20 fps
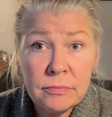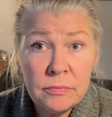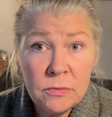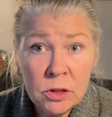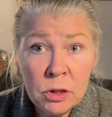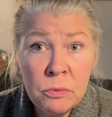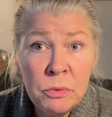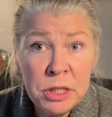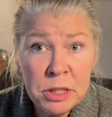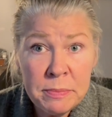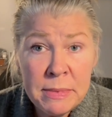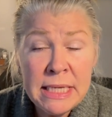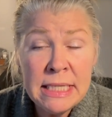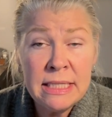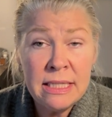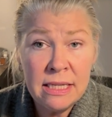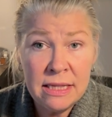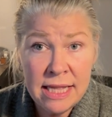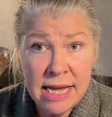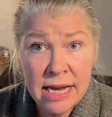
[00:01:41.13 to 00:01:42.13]
which means
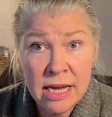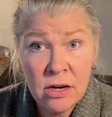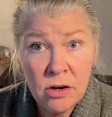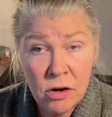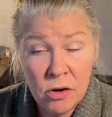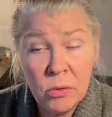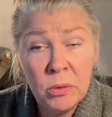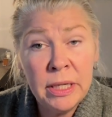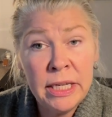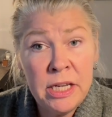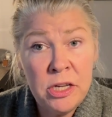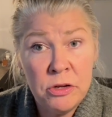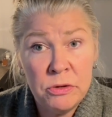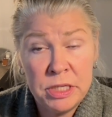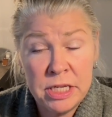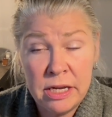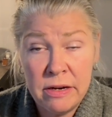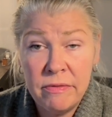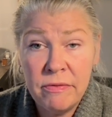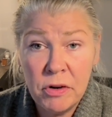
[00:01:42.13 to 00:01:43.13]
that they can only use
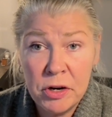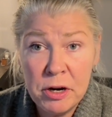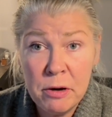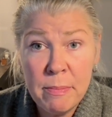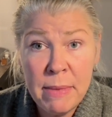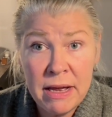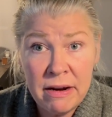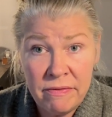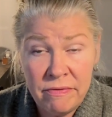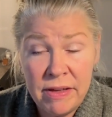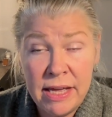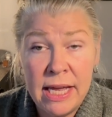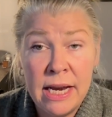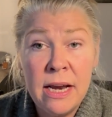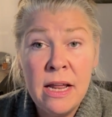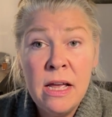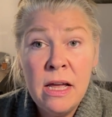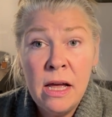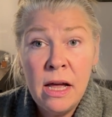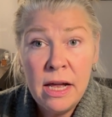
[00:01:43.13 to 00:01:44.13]
it for your benefit,
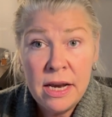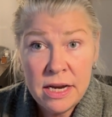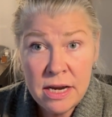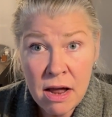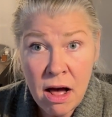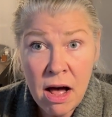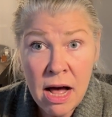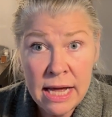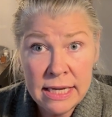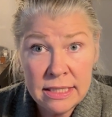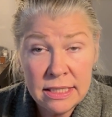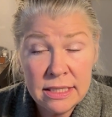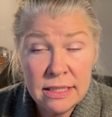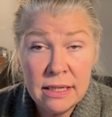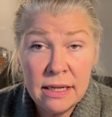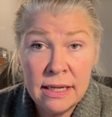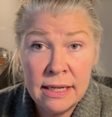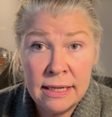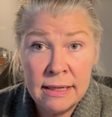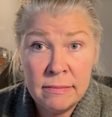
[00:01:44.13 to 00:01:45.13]
not
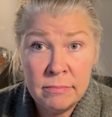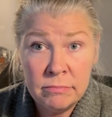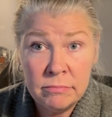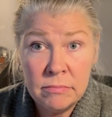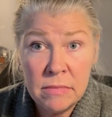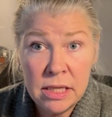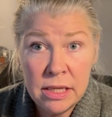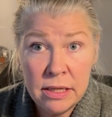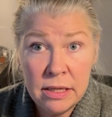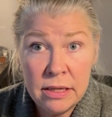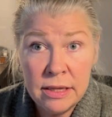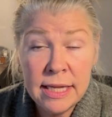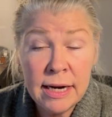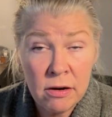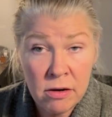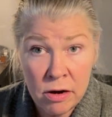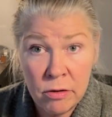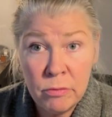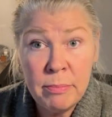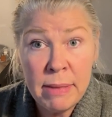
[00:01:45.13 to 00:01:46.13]
their
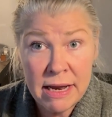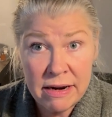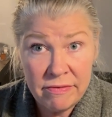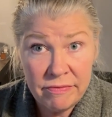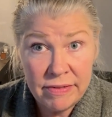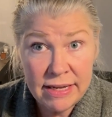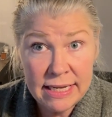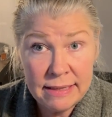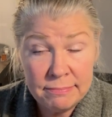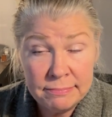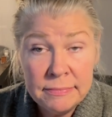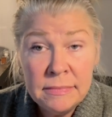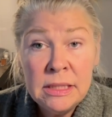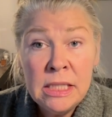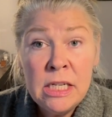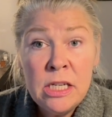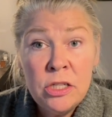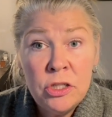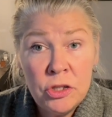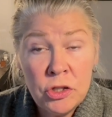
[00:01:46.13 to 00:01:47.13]
own benefit.
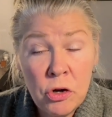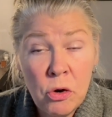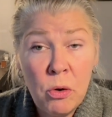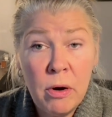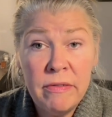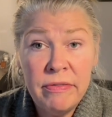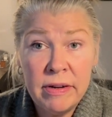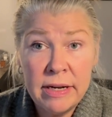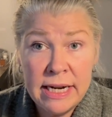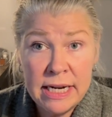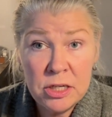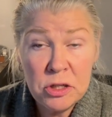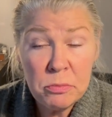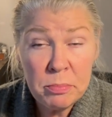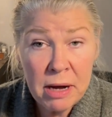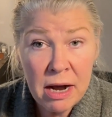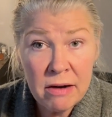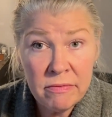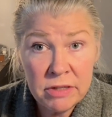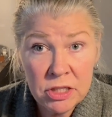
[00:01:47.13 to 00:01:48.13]
So a financial
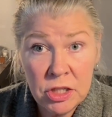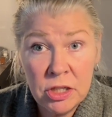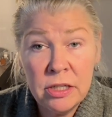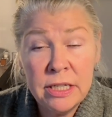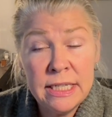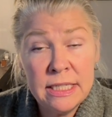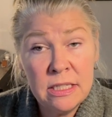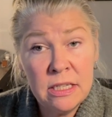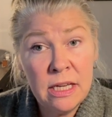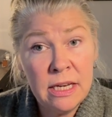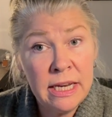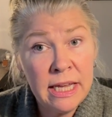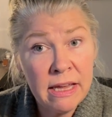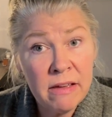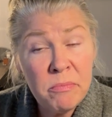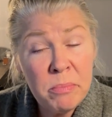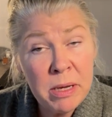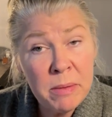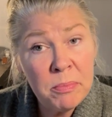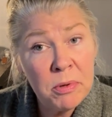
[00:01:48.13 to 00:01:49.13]
power of attorney is going to
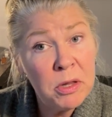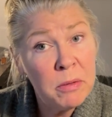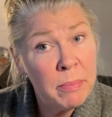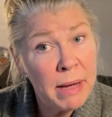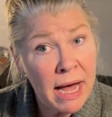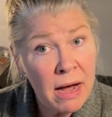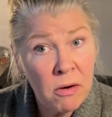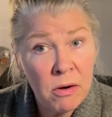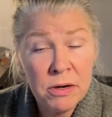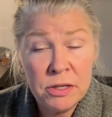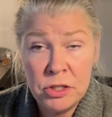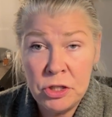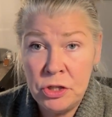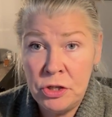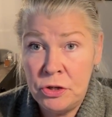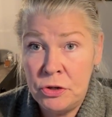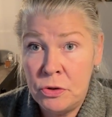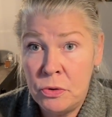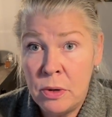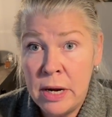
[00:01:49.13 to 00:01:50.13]
give people the power
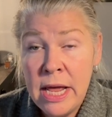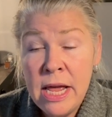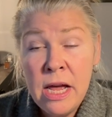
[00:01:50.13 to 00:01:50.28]
to